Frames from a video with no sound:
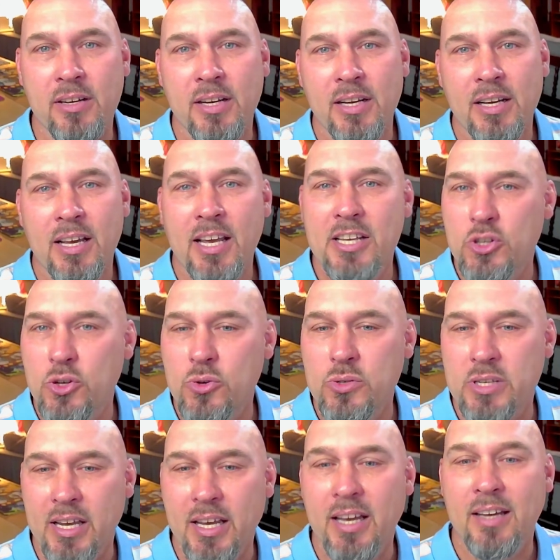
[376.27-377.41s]
He's
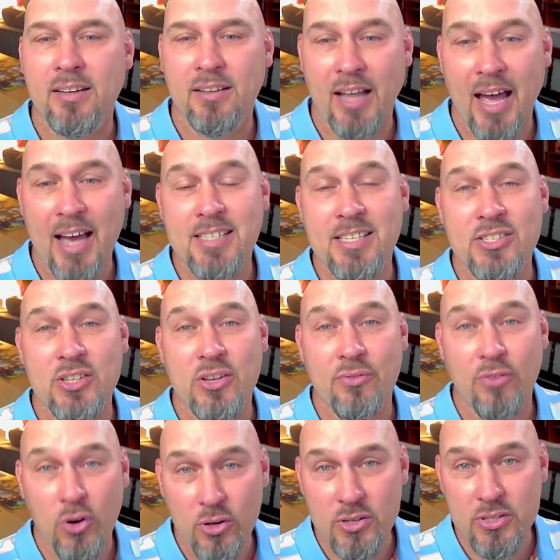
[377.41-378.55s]
using Glasses of
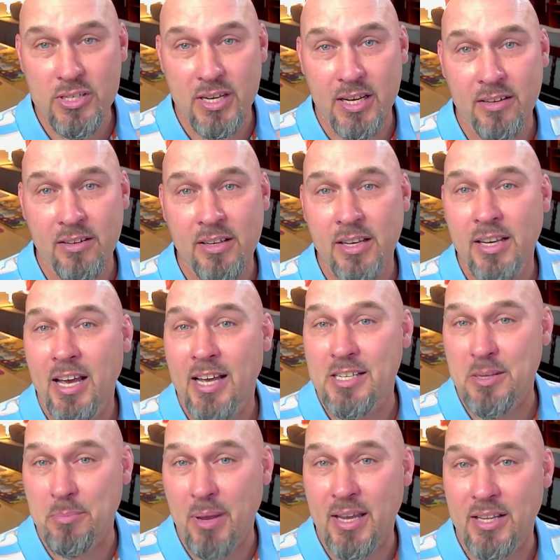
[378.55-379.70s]
Urza as a
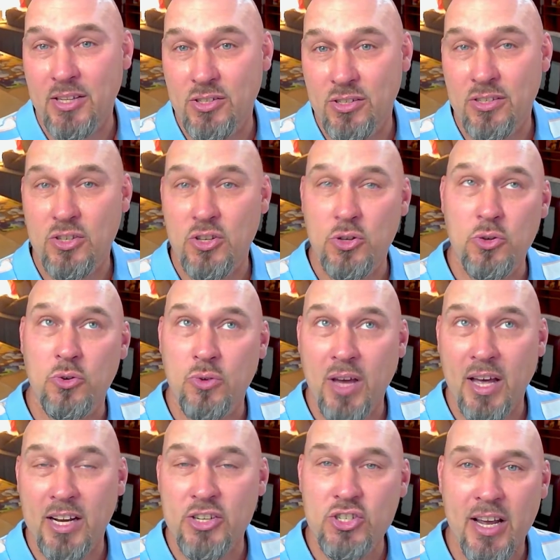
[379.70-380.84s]
means to kind
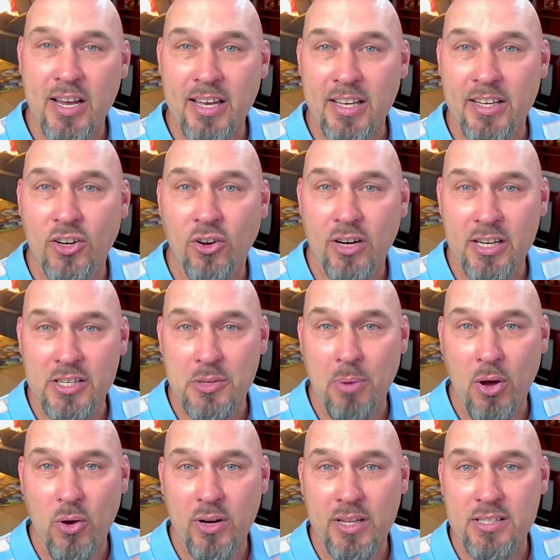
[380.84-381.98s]
of check in on his
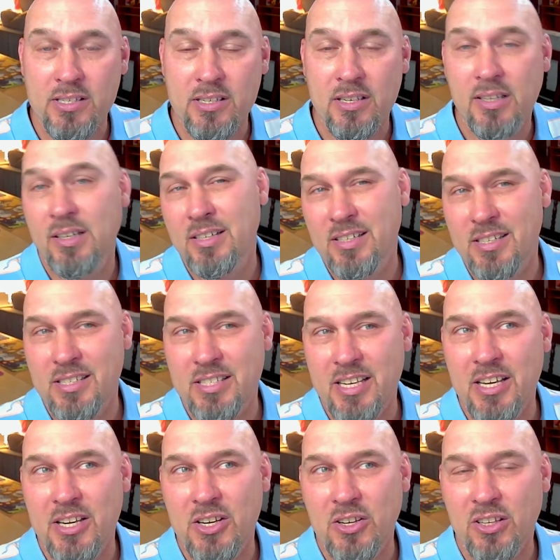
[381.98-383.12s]
opponents to
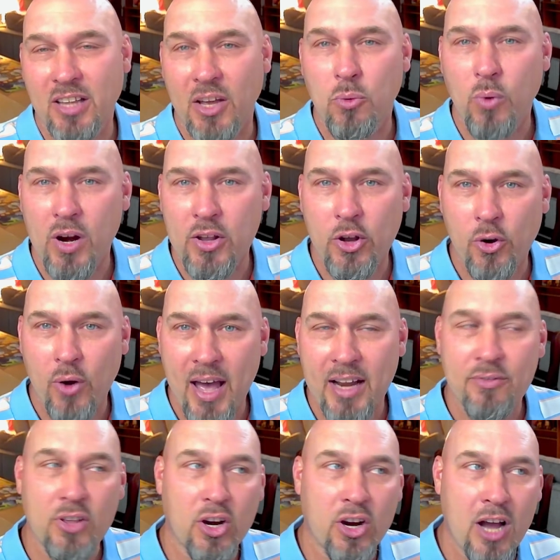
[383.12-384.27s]
see like where they're at, if
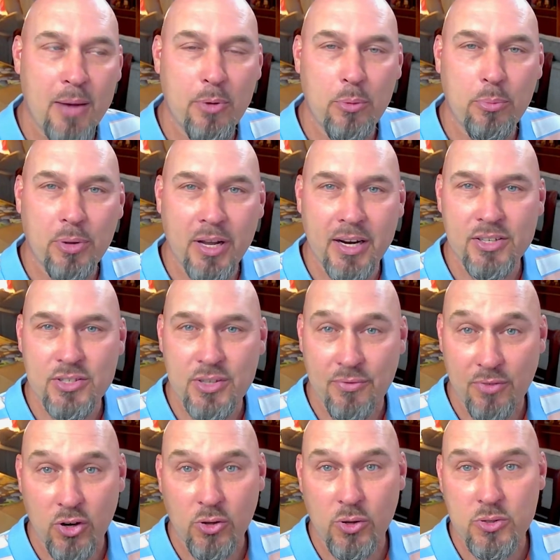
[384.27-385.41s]
they're combo players, if they're
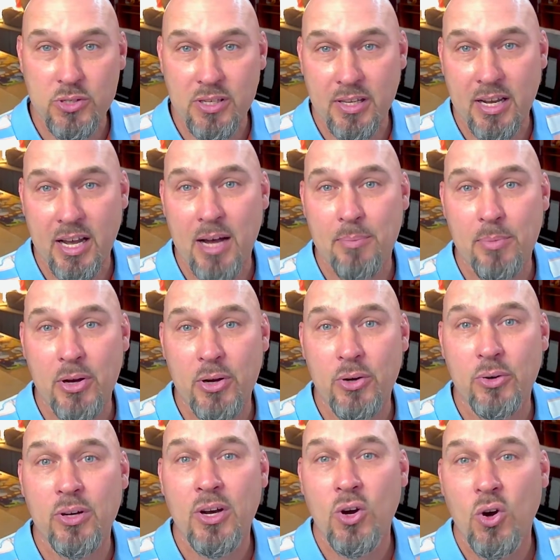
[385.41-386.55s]
close to the combo,
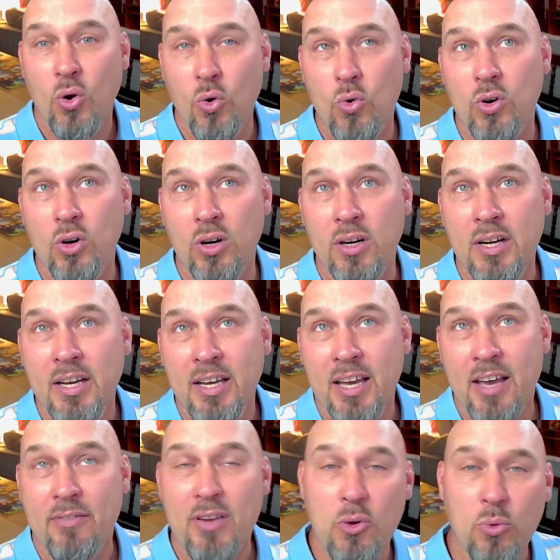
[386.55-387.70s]
or
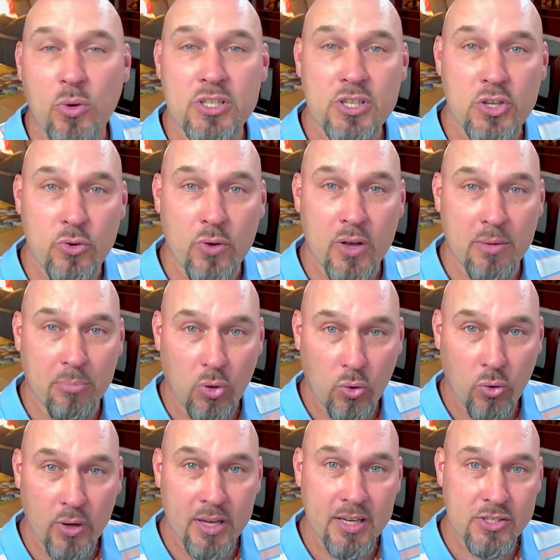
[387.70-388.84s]
if he wants to
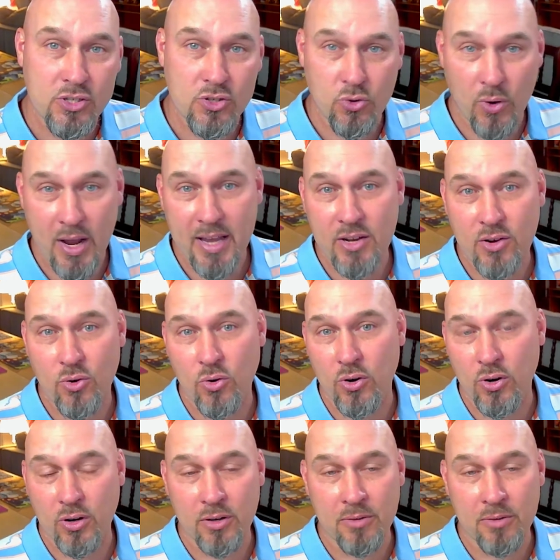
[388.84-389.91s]
employ his Drake or